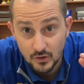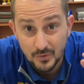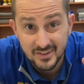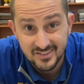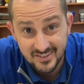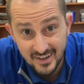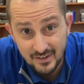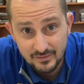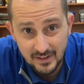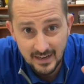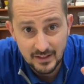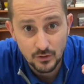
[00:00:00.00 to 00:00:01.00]
instead of
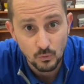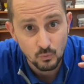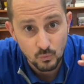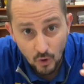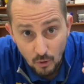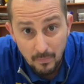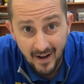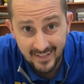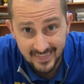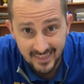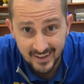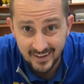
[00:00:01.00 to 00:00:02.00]
letting the
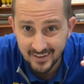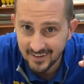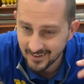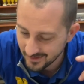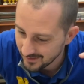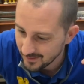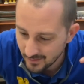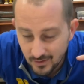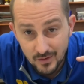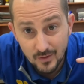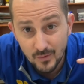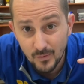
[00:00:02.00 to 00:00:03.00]
robot think,
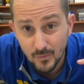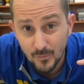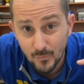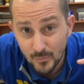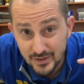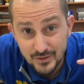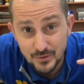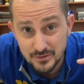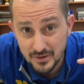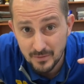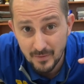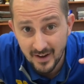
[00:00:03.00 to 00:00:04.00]
we
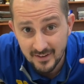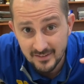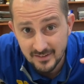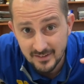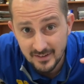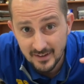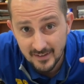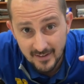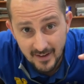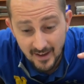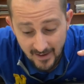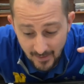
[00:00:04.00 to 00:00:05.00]
use our minds
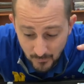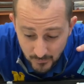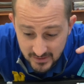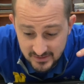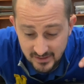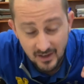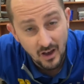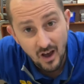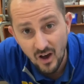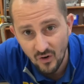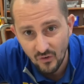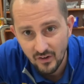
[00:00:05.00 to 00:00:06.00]
and we say,
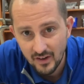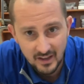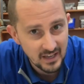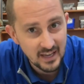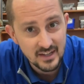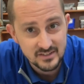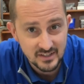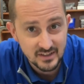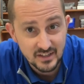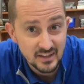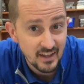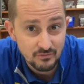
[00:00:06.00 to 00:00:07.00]
oh, it's in
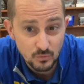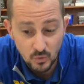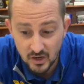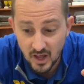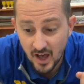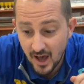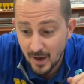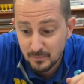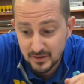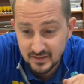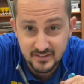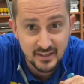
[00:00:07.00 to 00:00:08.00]
the left one, I'm
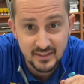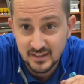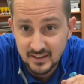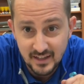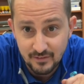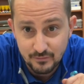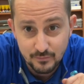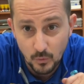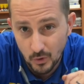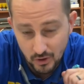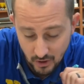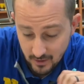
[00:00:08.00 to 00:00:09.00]
gonna take the left
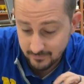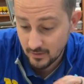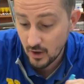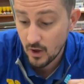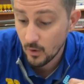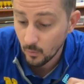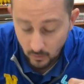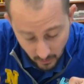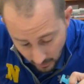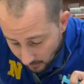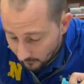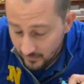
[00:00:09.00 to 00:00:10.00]
fork off. Or,
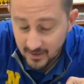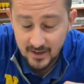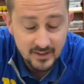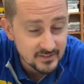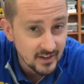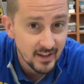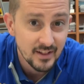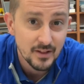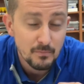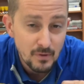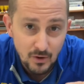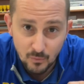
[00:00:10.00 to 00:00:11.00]
oh, it's in
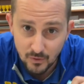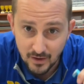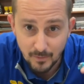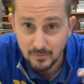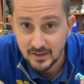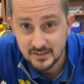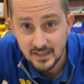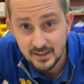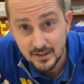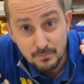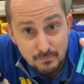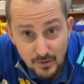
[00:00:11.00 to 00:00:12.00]
the middle one, I'm gonna
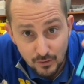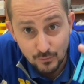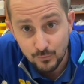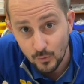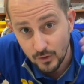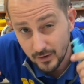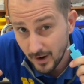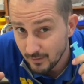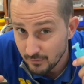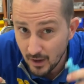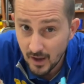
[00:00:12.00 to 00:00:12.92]
take the middle fork off.